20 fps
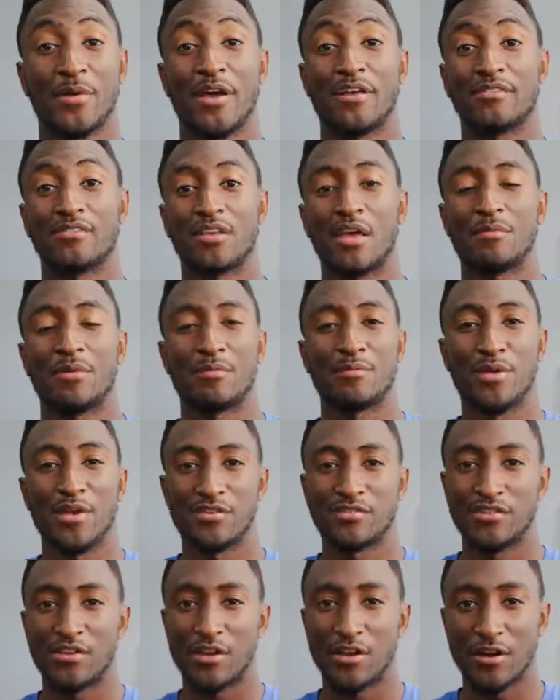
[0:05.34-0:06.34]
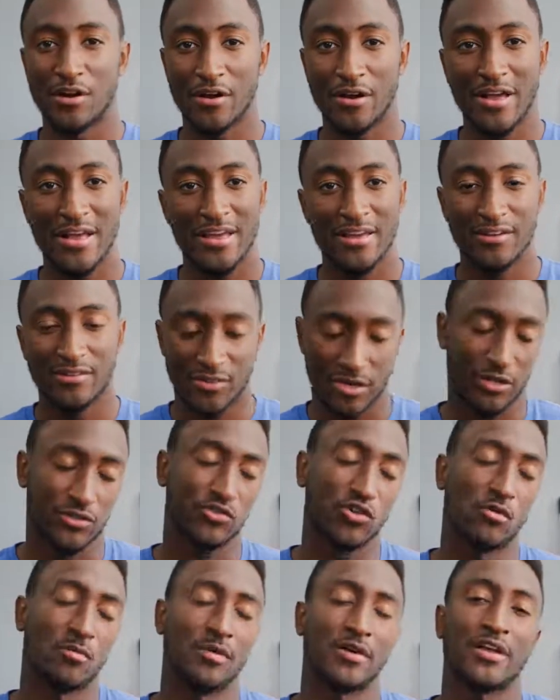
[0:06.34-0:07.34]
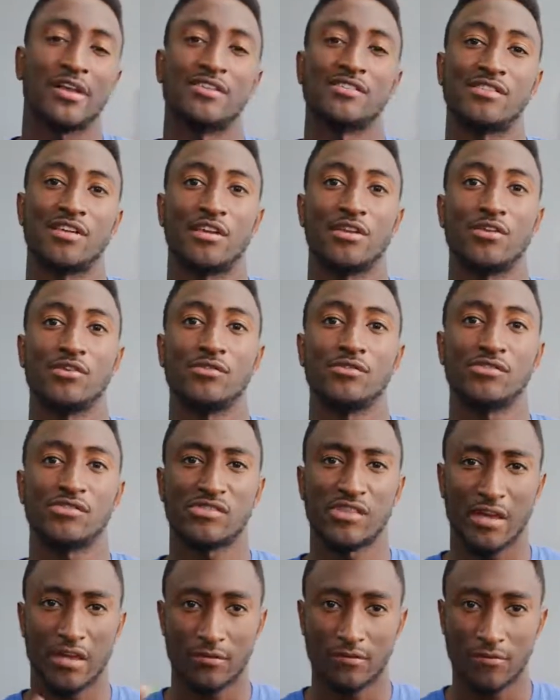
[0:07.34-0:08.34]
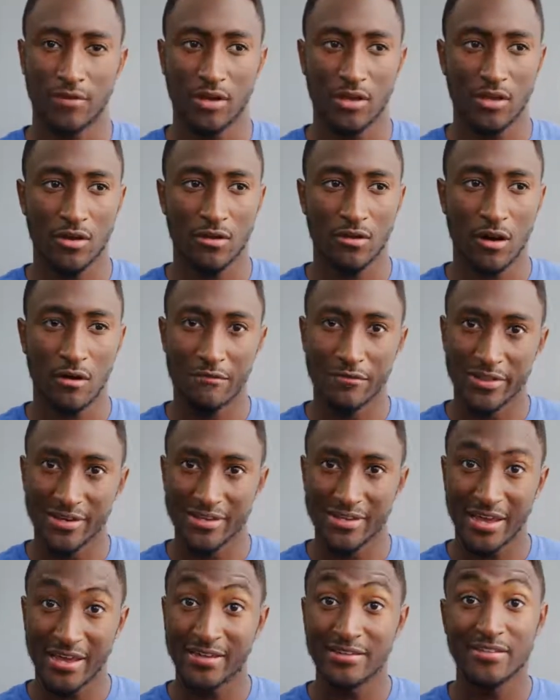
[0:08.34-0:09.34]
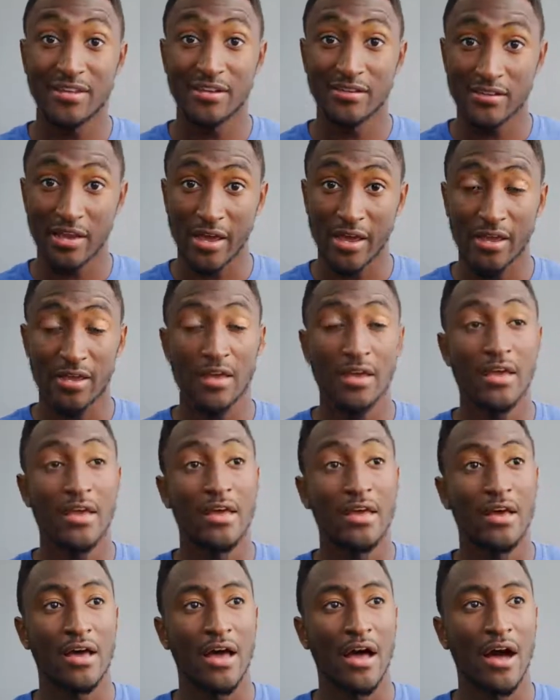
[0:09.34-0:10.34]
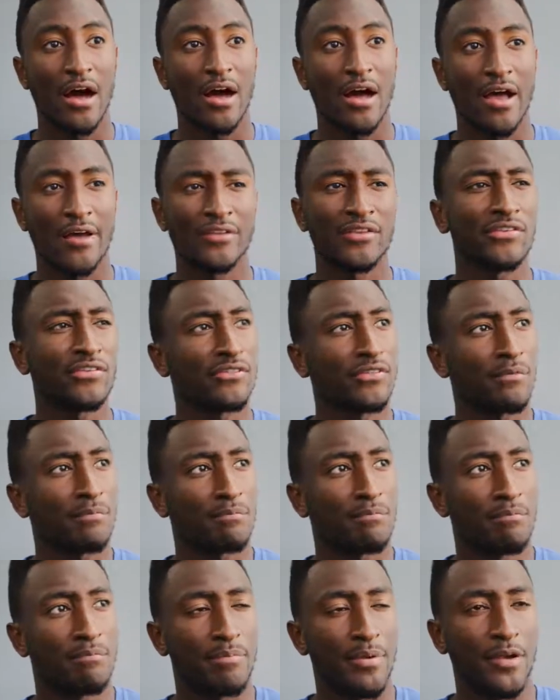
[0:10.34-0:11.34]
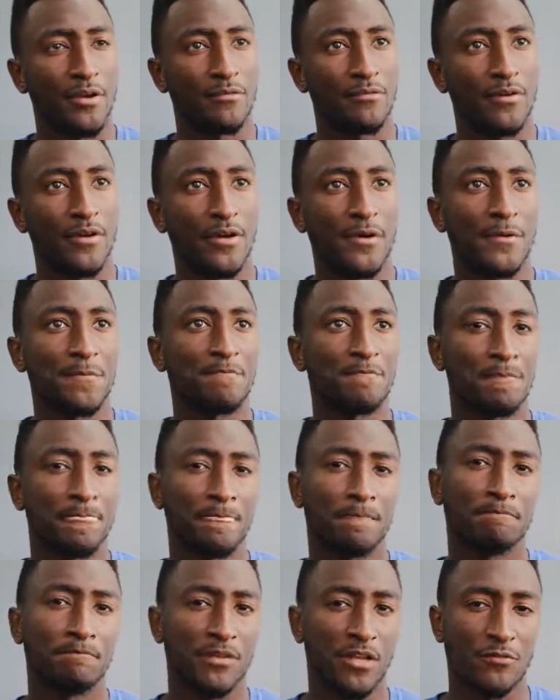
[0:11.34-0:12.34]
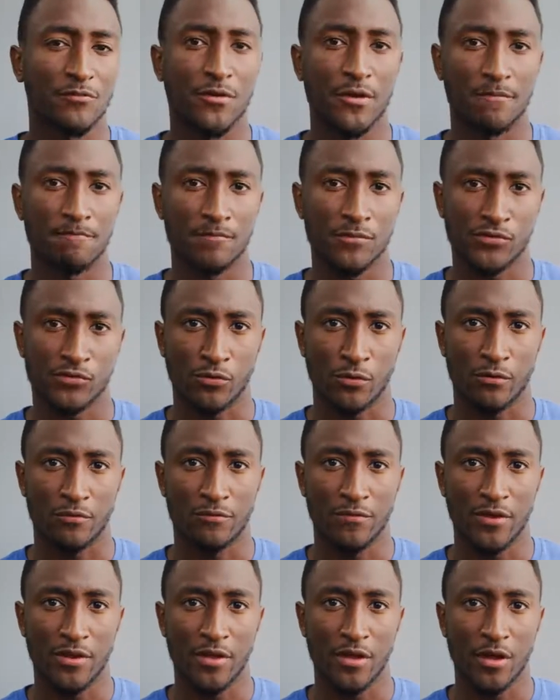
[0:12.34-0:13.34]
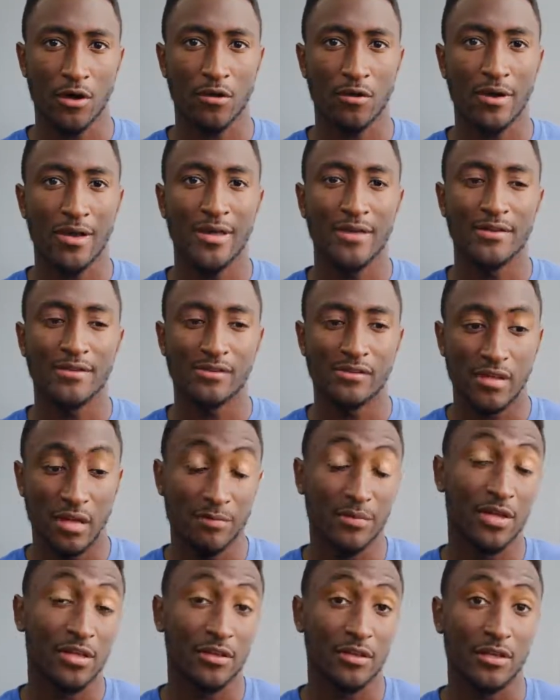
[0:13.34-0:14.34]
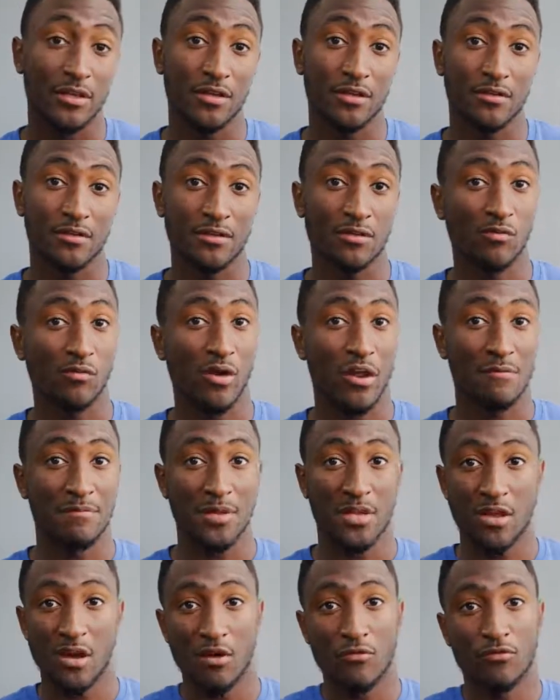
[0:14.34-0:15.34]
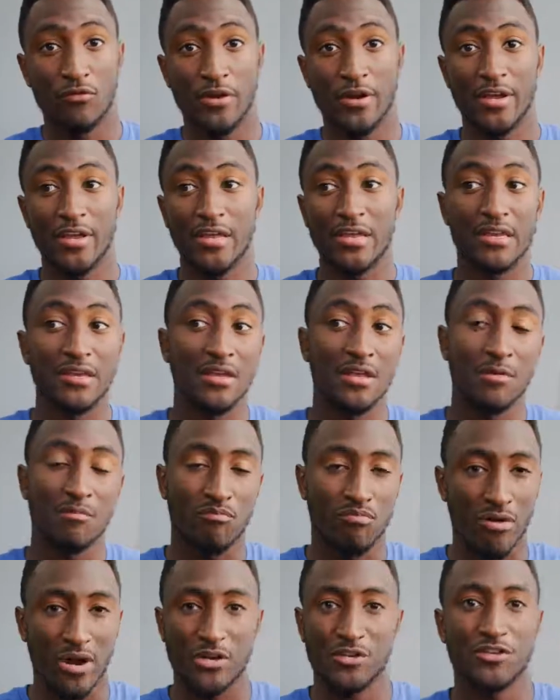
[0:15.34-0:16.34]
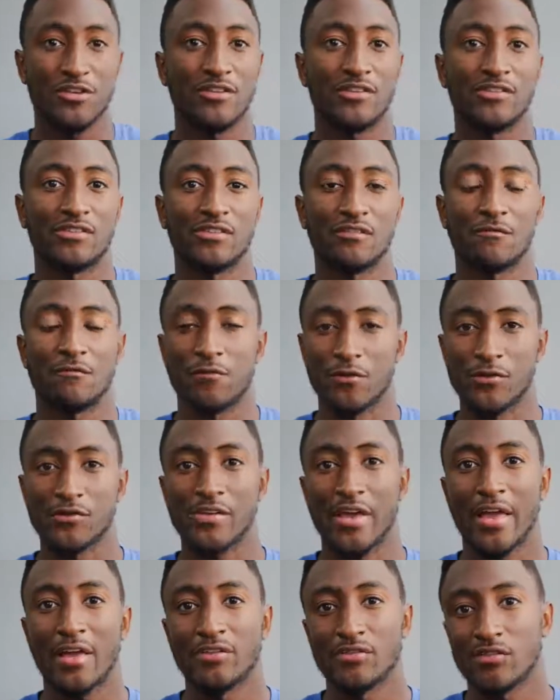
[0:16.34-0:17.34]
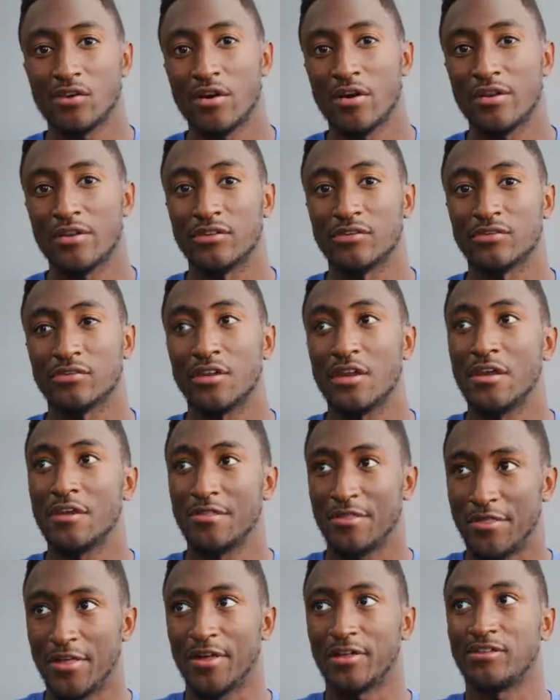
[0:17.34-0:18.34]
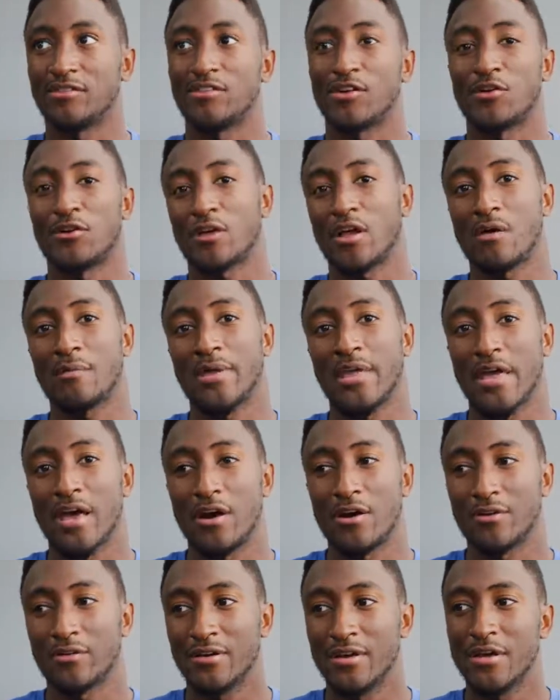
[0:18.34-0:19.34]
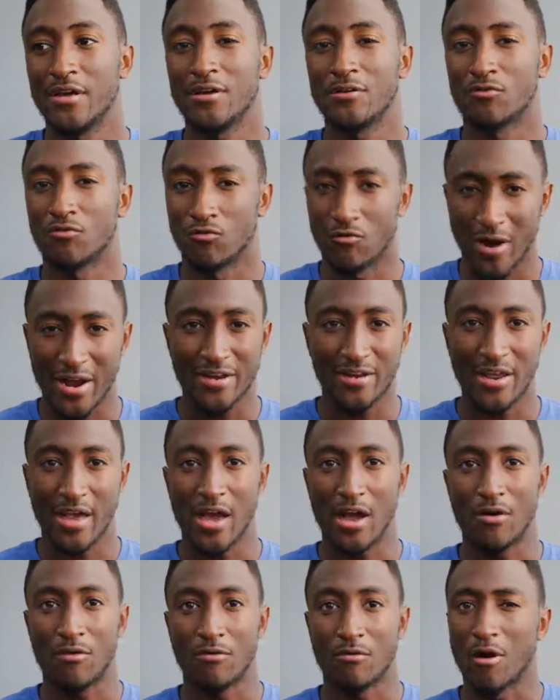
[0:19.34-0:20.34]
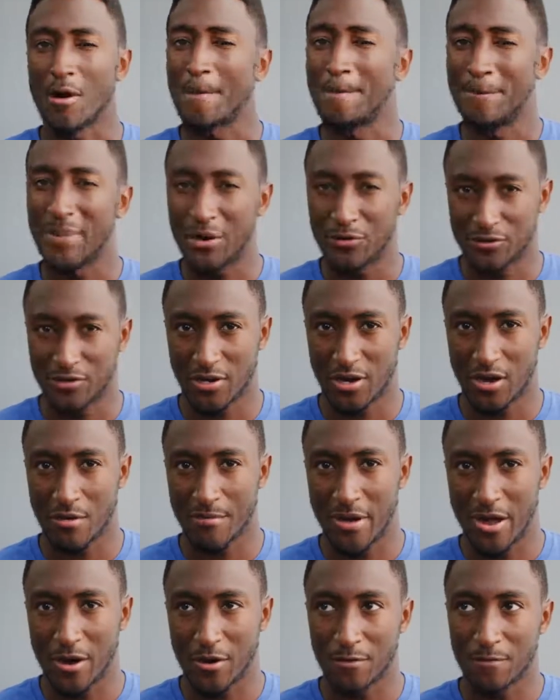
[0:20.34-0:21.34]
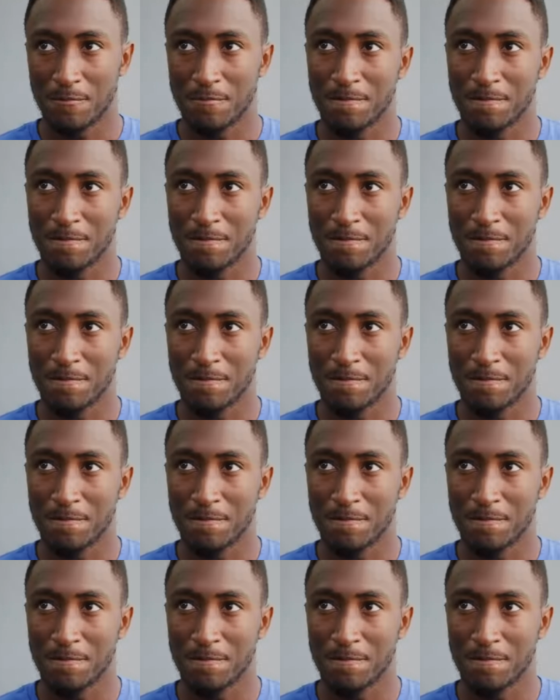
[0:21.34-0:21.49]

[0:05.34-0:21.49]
guys? MKBHD here. Techtober continues, second video of the day today. And this is a bit of a different sort of video. Typically, what I'd be covering in impressions and first hands-on is things that are coming out right now, or about to come out.